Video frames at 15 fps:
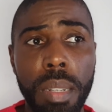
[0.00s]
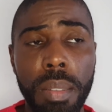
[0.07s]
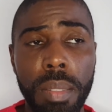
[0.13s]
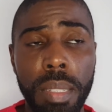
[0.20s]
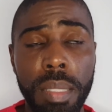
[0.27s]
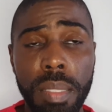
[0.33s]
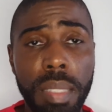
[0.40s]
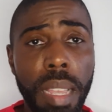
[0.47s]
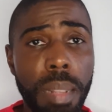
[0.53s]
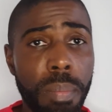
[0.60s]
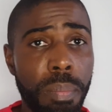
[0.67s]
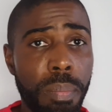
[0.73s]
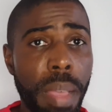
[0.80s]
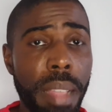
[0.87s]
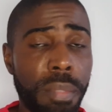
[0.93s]
he
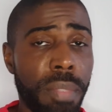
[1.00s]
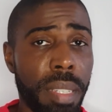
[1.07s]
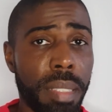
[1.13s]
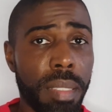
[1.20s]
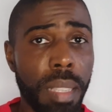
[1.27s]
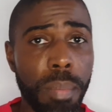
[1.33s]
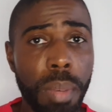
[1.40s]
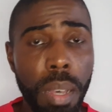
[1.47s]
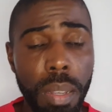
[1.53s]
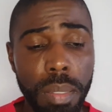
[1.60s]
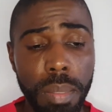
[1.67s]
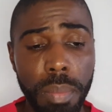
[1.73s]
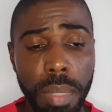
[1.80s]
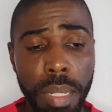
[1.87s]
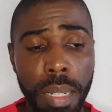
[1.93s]
said bad things
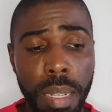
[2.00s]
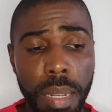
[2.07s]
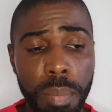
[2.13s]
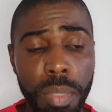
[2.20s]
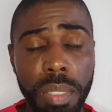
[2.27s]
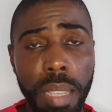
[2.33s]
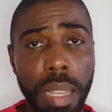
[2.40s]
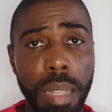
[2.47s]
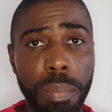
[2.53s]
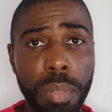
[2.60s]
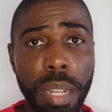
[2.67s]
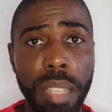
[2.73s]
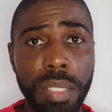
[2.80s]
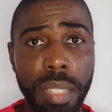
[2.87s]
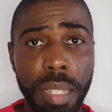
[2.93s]
about Michel
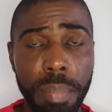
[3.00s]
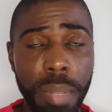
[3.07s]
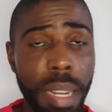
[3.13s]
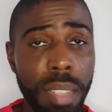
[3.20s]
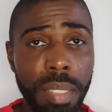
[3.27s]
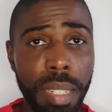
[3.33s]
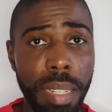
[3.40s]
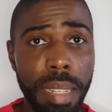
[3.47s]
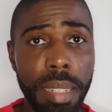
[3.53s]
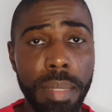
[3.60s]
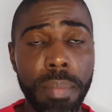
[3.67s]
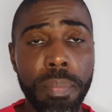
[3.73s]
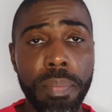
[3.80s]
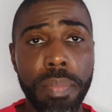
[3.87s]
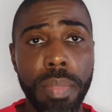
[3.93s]

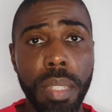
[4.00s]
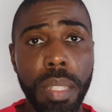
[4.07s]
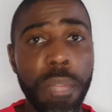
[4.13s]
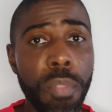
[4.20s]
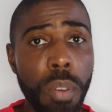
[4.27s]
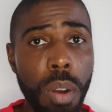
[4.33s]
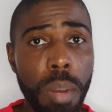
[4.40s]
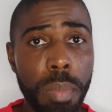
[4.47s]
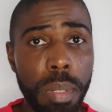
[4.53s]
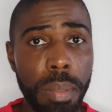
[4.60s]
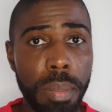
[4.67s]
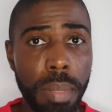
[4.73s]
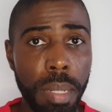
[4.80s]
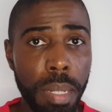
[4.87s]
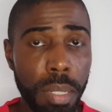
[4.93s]
Bachelet, a
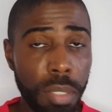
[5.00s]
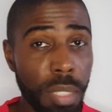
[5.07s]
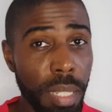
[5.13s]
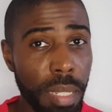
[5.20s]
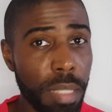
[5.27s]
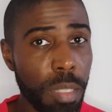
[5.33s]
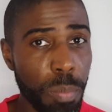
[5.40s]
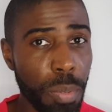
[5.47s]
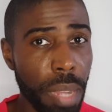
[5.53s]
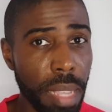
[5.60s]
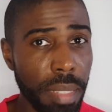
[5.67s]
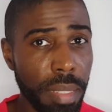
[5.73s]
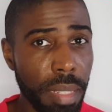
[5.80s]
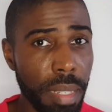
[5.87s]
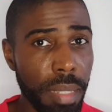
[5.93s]
former Chile's
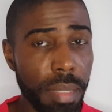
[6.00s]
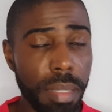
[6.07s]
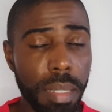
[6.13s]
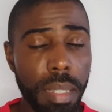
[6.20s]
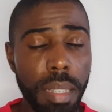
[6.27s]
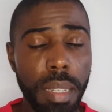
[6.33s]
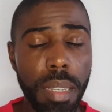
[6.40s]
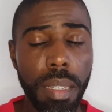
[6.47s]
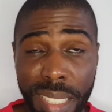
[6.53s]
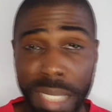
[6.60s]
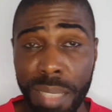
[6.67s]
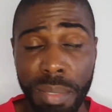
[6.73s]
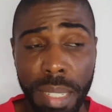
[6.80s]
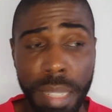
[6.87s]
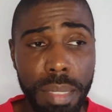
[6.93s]
president.
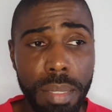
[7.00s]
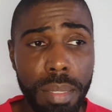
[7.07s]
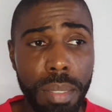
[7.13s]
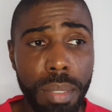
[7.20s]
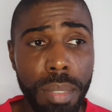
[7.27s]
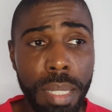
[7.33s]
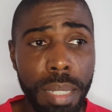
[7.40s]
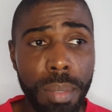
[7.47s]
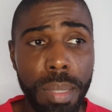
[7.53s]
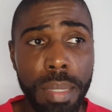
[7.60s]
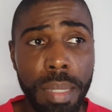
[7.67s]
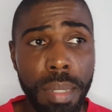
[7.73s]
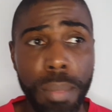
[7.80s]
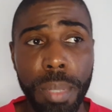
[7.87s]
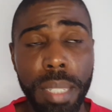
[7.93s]
Anyways, so
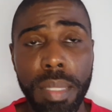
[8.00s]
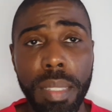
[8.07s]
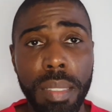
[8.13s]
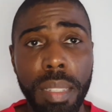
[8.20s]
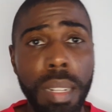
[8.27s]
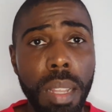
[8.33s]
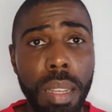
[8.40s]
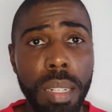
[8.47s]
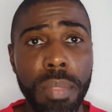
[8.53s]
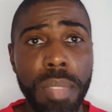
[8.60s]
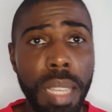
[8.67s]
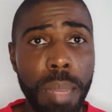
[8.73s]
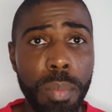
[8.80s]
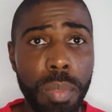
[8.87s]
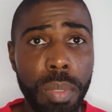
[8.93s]
he wastes a lot of
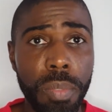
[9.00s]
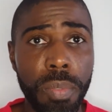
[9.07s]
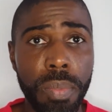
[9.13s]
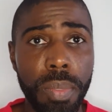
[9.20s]
time with